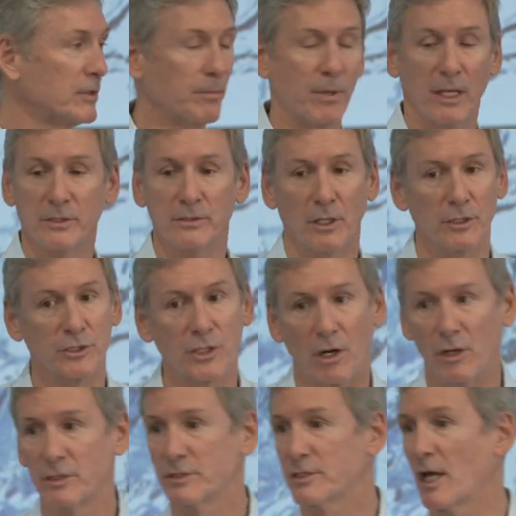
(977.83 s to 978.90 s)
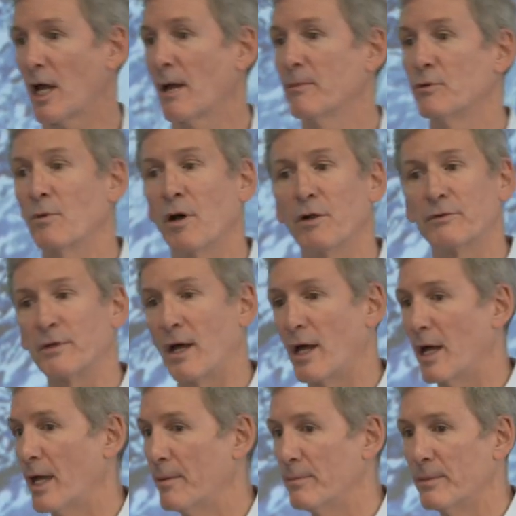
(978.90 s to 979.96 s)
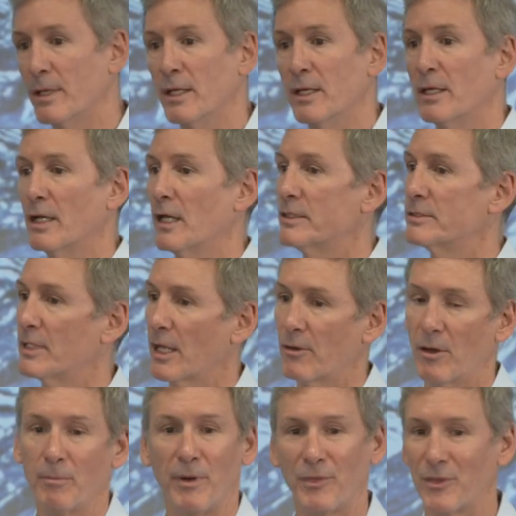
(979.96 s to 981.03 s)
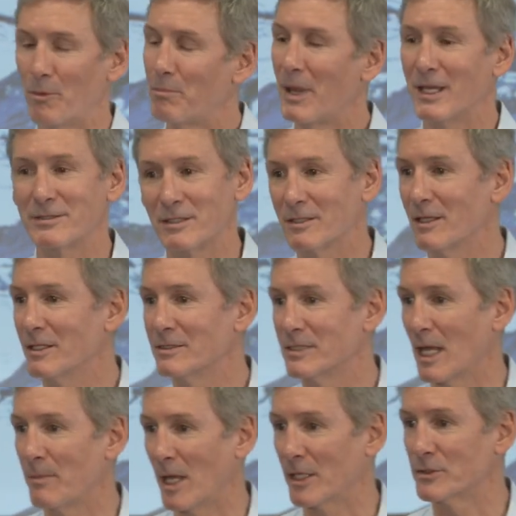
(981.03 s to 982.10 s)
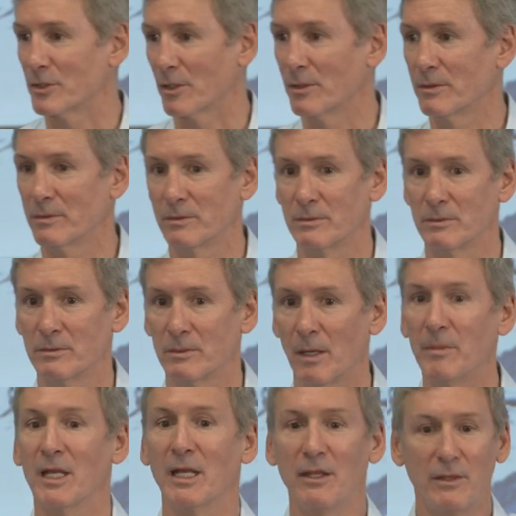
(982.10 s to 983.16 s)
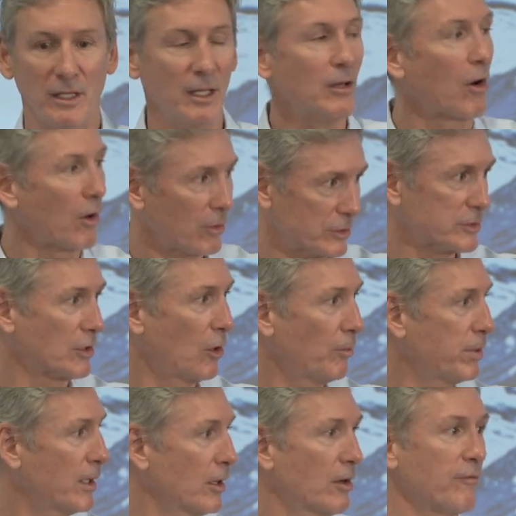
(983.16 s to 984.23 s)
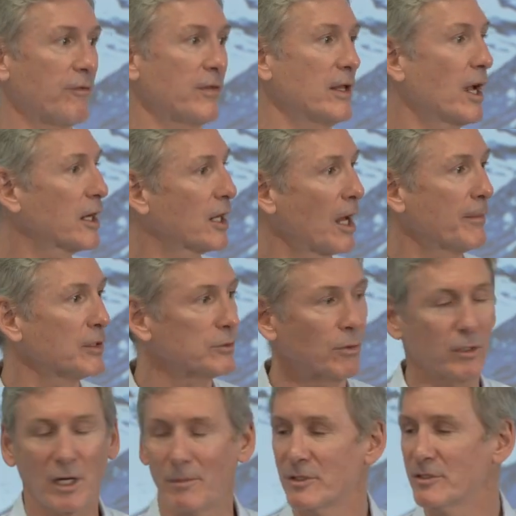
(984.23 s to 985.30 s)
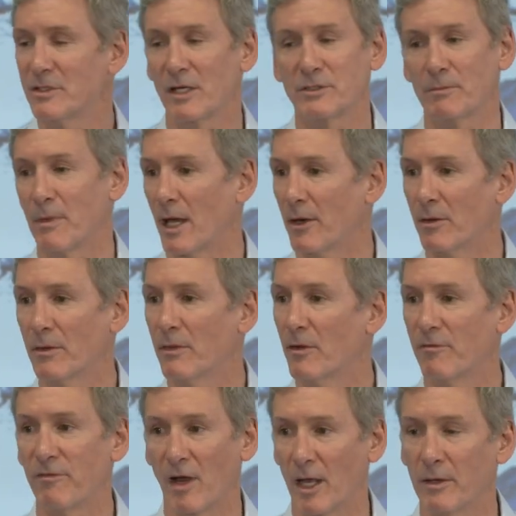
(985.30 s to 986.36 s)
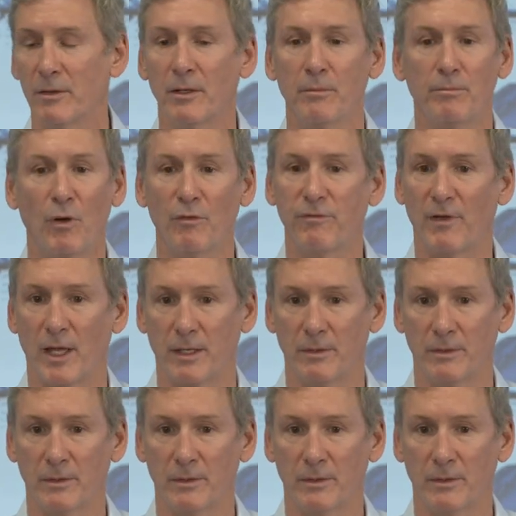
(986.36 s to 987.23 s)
Depends on charge time, dwell time, et cetera, but they're basically the same answer. I mean, in, in our scope here for the economic work, doesn't matter. They're fine, both fine.